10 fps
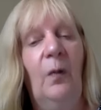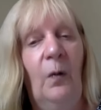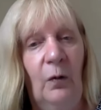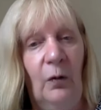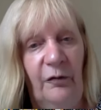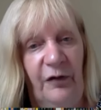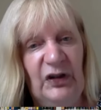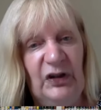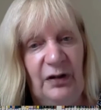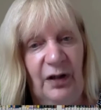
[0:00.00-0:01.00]
All of
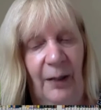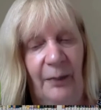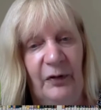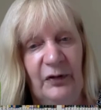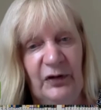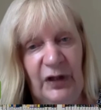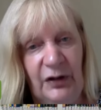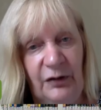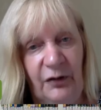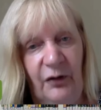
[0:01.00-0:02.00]
this happens, the
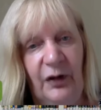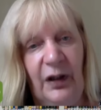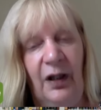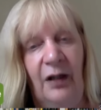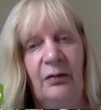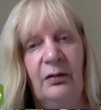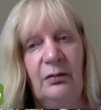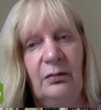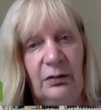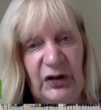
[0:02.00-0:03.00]
interviewing, in
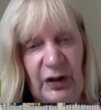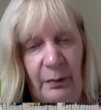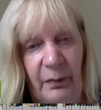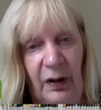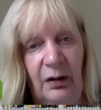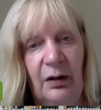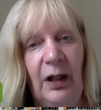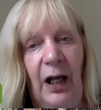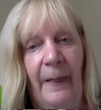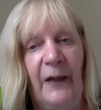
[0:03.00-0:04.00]
December,
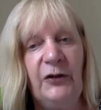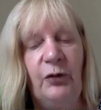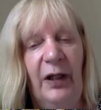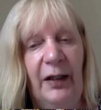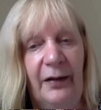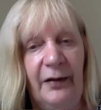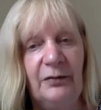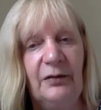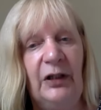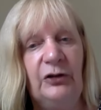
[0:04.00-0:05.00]
and then you hear
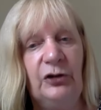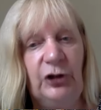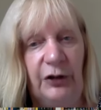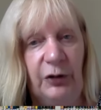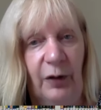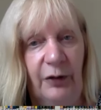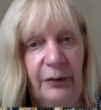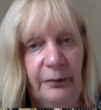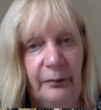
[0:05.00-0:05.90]
in January.